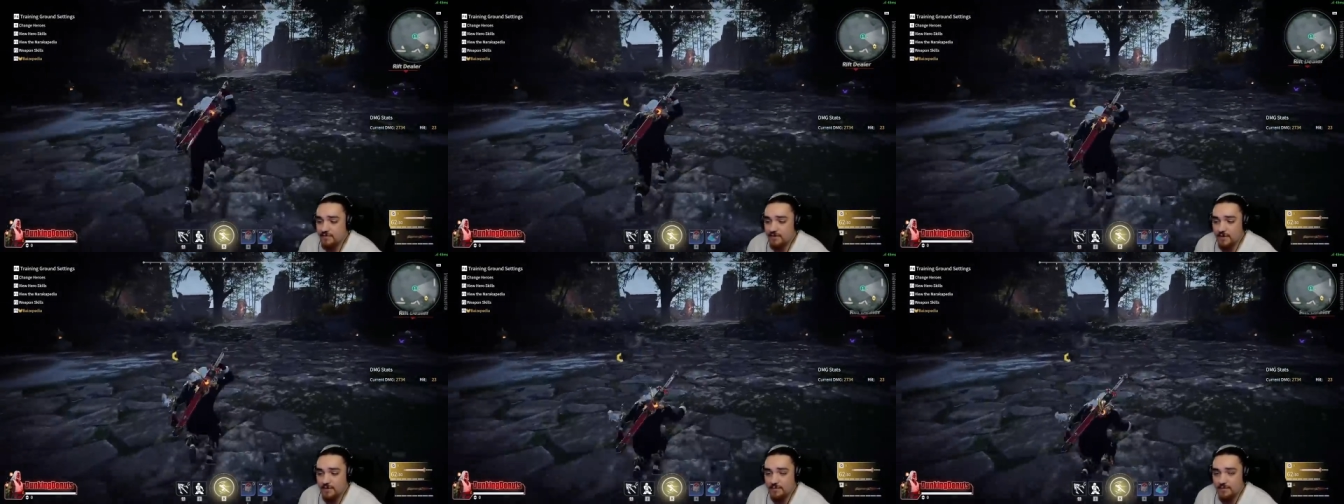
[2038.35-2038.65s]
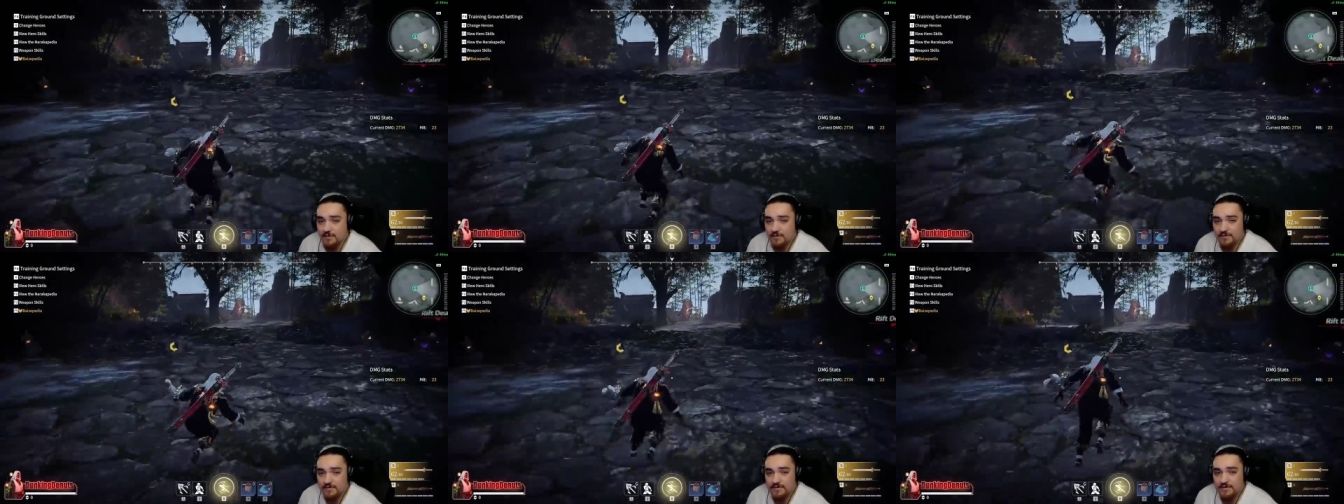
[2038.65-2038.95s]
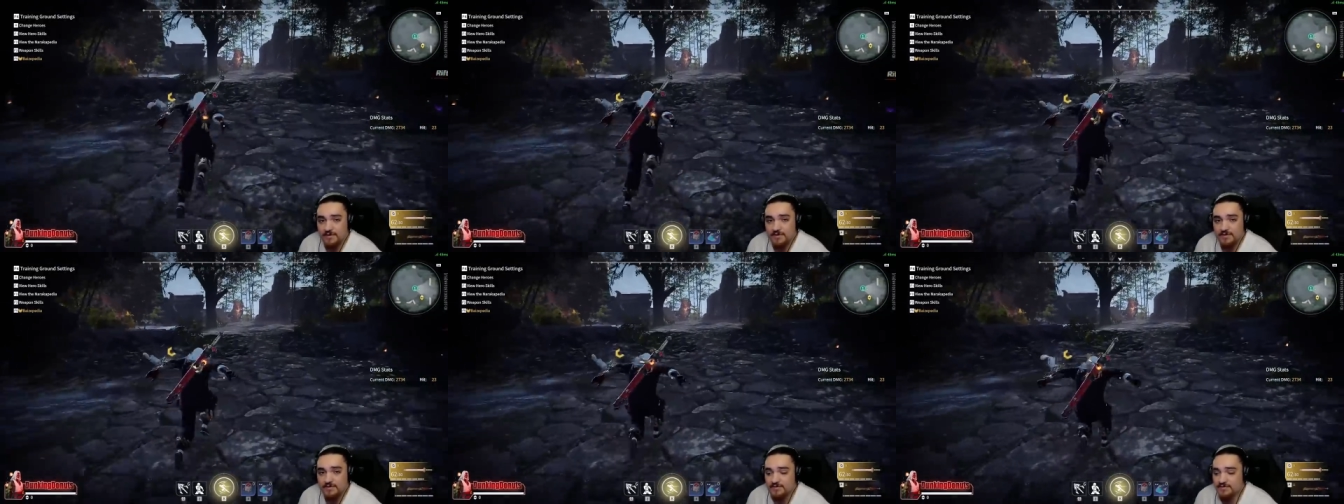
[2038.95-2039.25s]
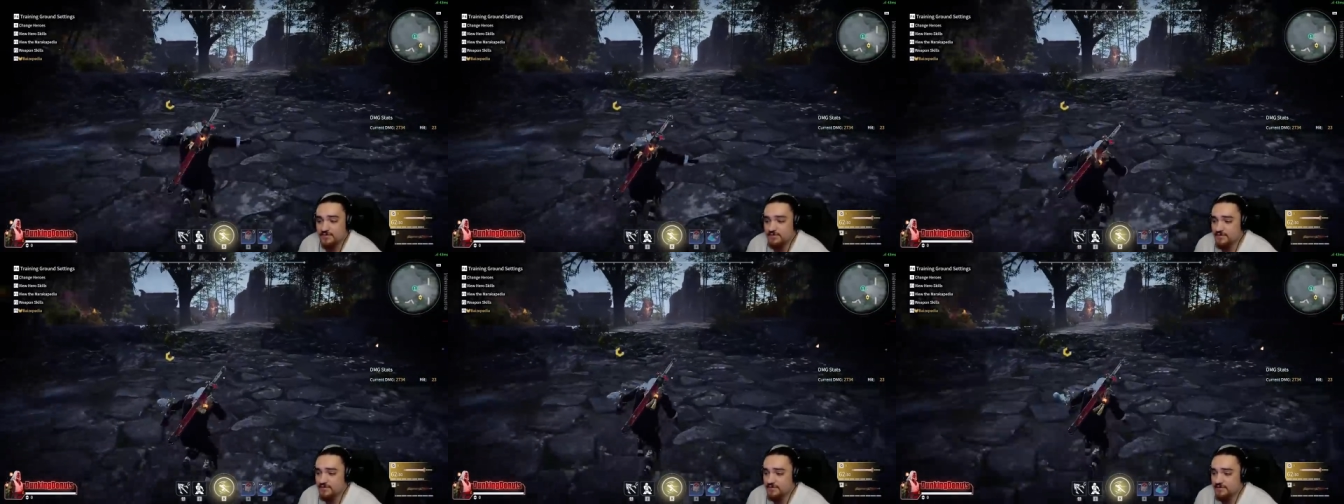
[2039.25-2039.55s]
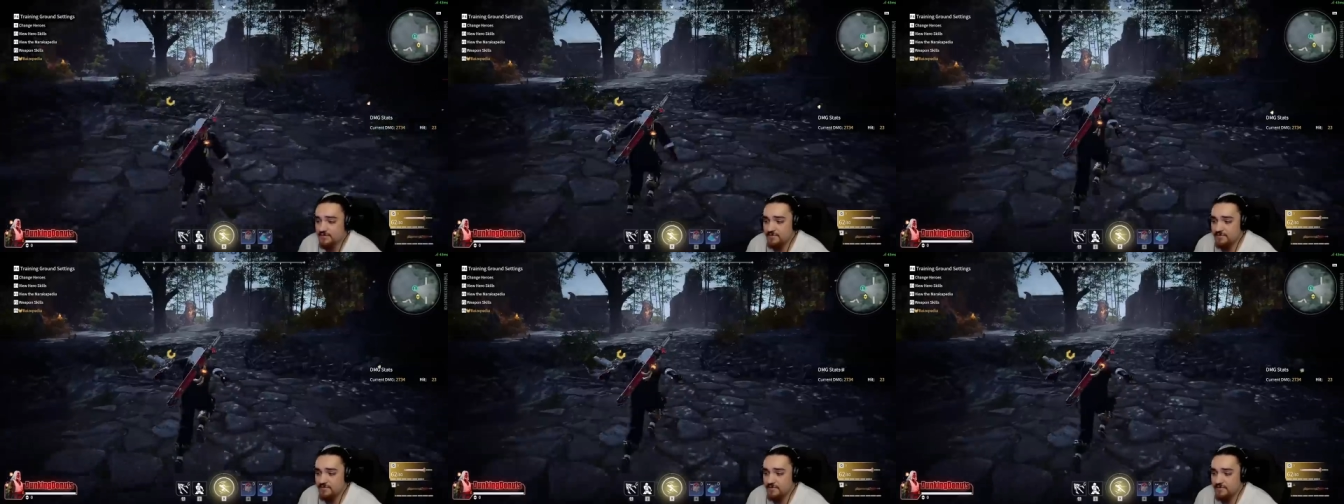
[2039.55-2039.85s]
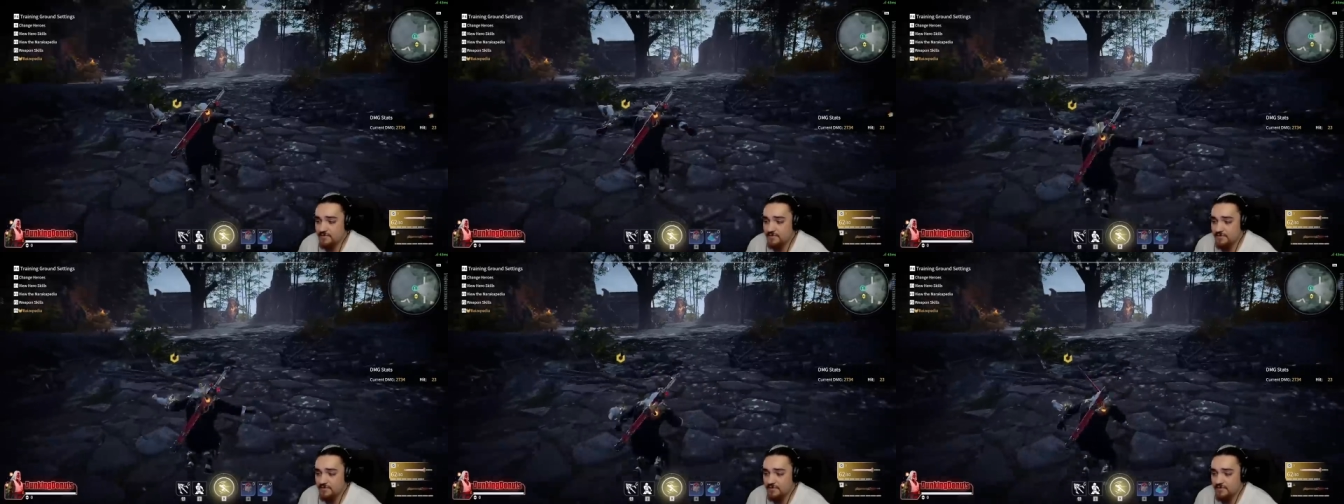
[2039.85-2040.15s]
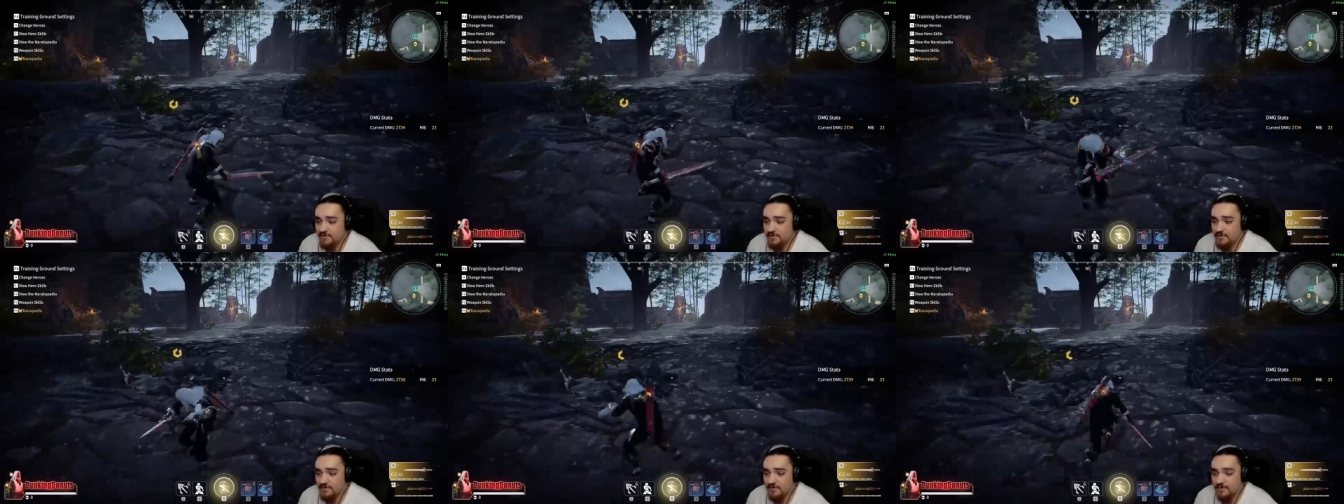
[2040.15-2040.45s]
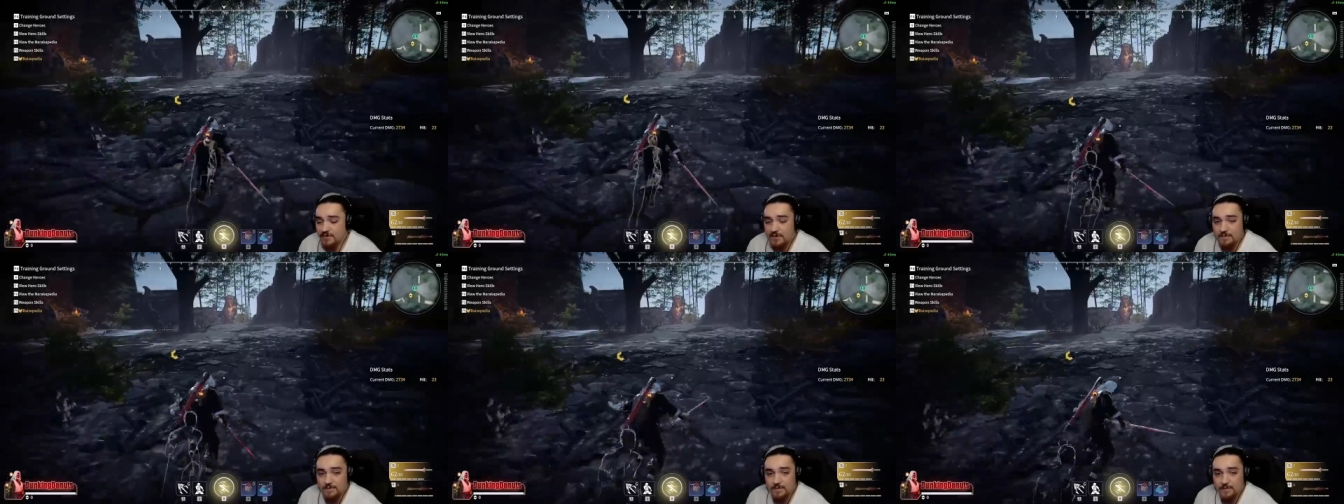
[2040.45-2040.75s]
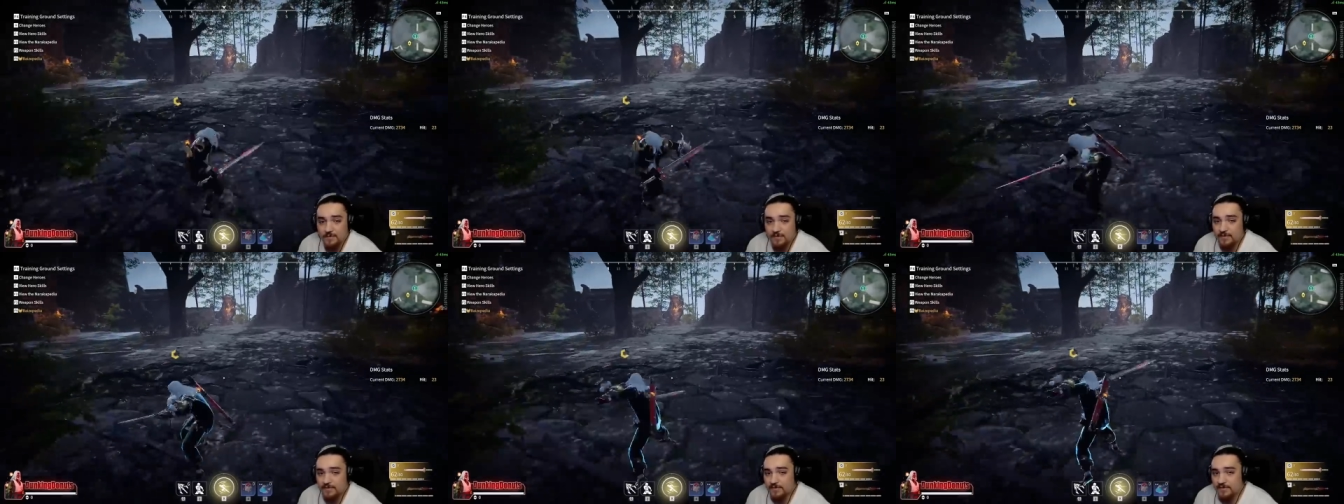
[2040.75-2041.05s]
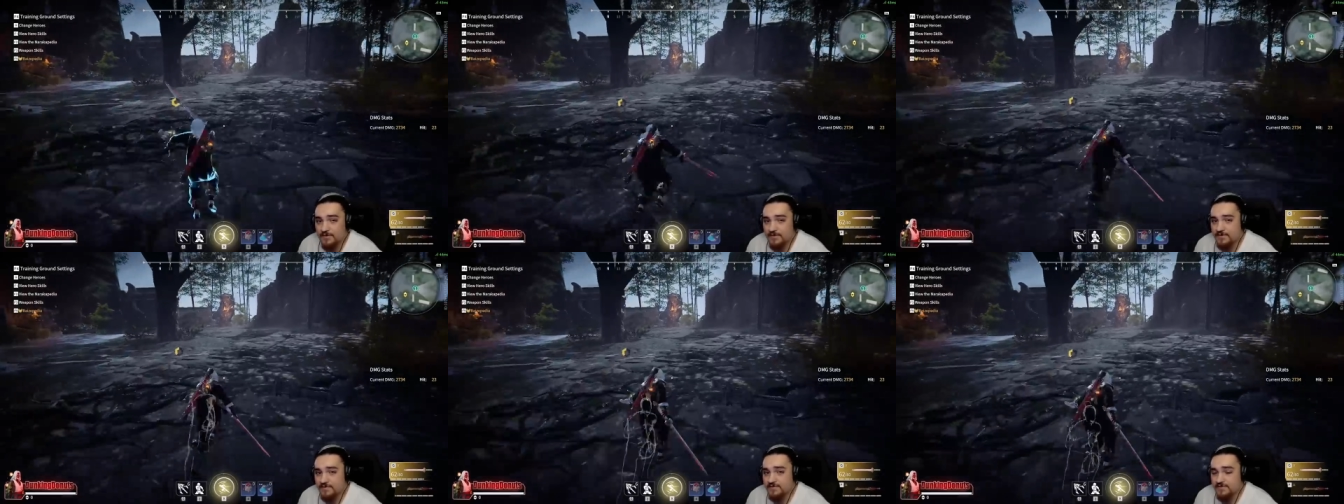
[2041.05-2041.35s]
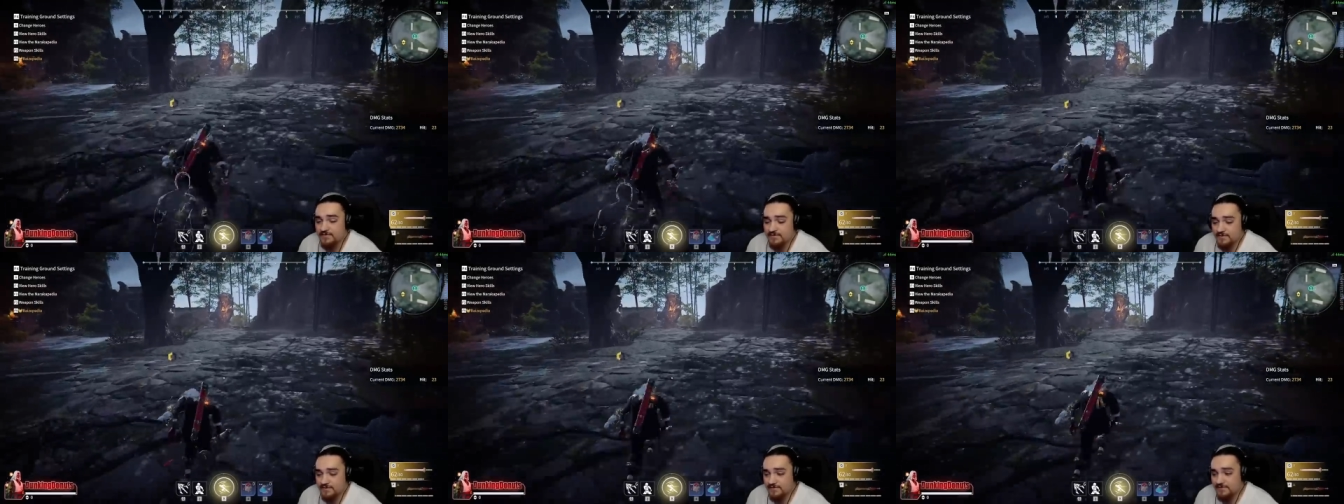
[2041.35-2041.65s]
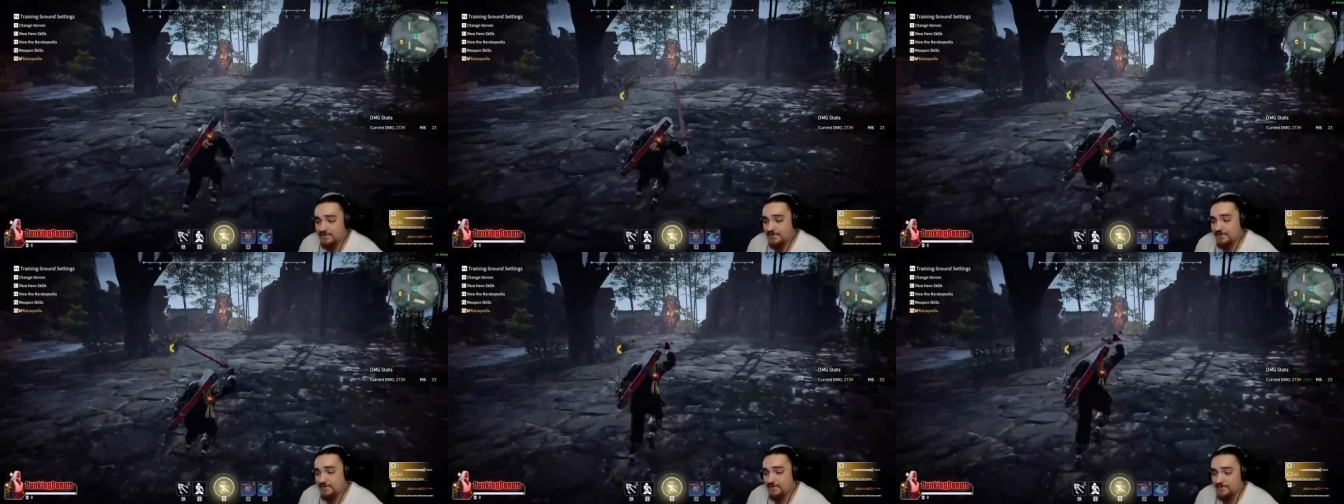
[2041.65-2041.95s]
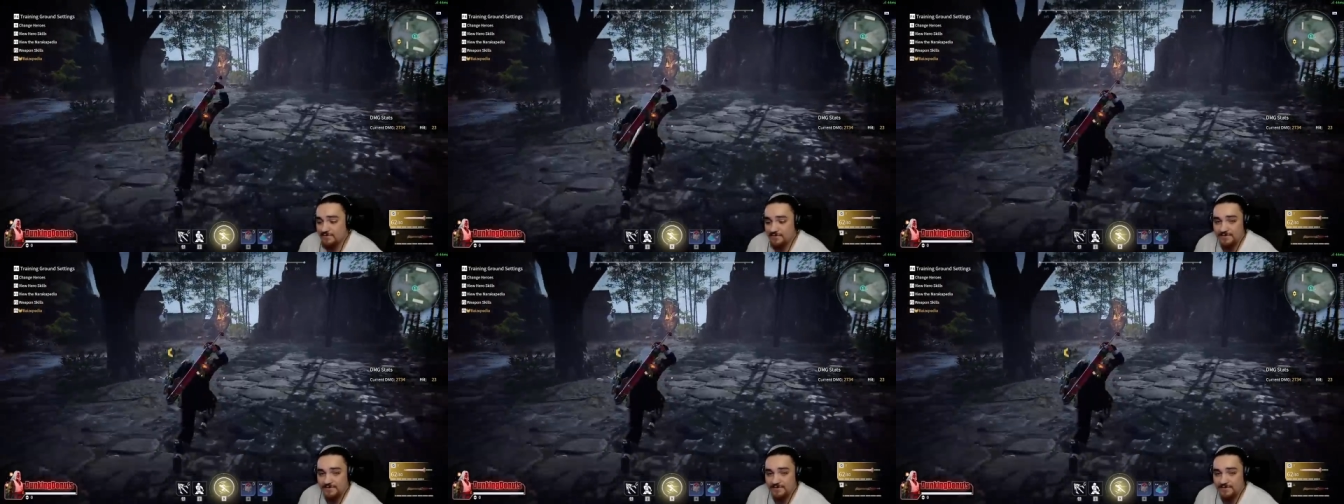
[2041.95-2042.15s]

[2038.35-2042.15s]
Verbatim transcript: couple of these, couple more of these, you know?